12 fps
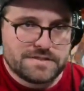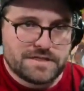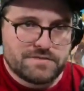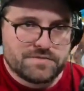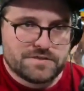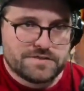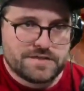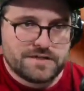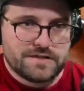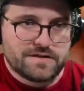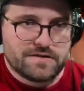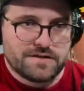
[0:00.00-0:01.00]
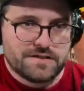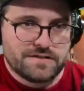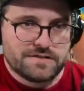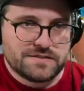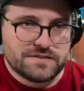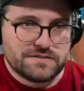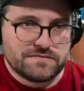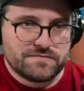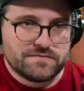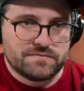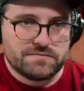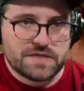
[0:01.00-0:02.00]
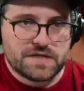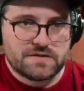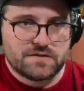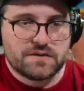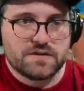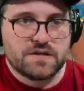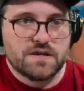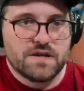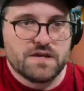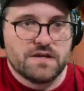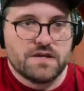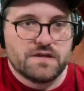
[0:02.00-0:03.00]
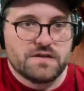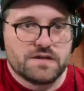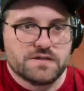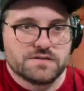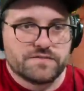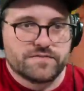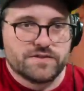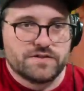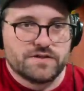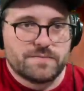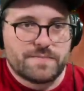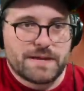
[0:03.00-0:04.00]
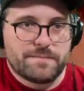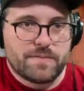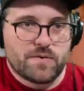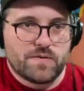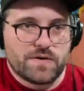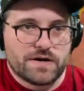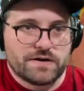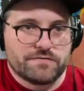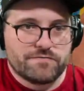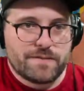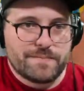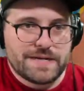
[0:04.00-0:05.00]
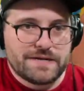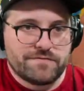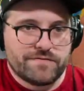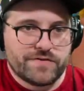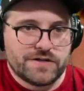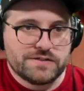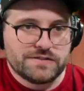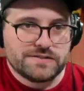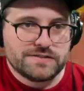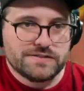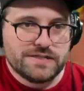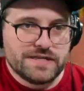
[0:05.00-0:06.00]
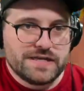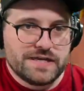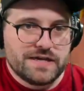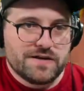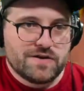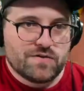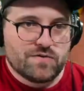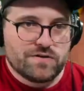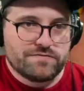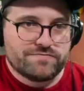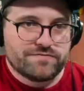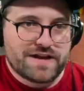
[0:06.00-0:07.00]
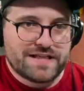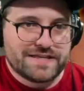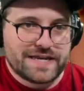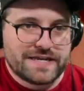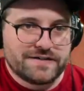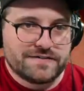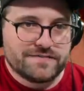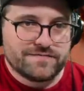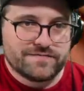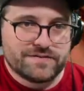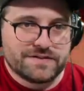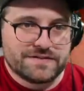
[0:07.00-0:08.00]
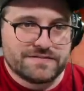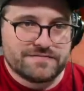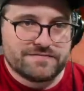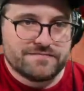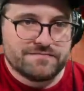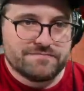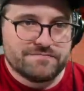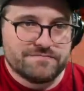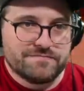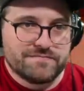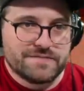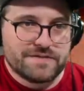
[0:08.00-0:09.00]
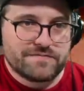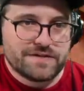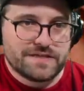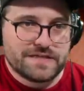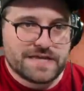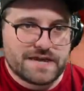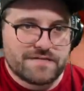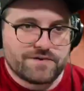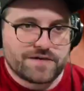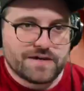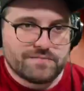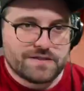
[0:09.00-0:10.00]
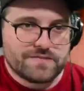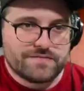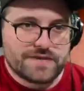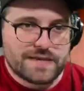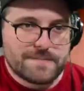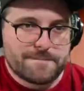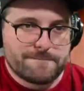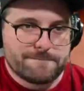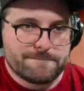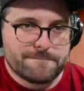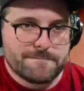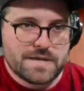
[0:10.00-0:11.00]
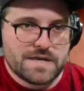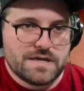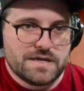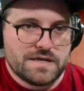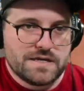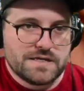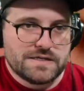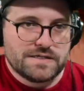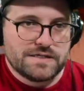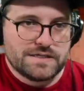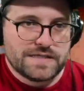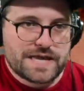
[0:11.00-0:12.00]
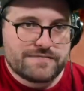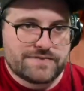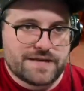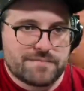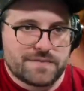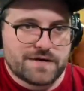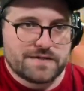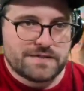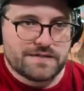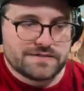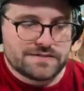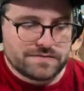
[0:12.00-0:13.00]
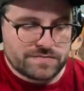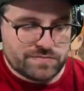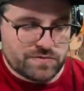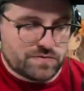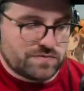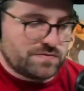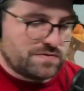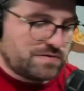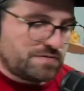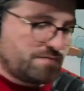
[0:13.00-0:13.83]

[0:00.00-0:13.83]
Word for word: Was the Sandaconda in this set? Yeah. Gossifleur. Pampor. Grubbin Reverse. Or a Feraligator. Definitely have a couple of him. Getting laughed at by the Semi-Pour.